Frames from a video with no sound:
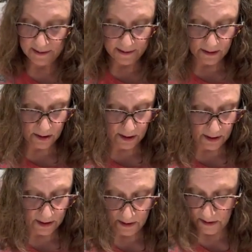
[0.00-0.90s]
It's
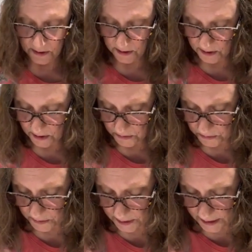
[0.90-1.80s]

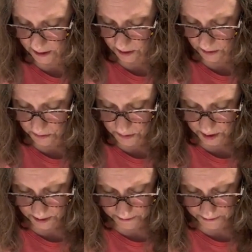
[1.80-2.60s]
really cute.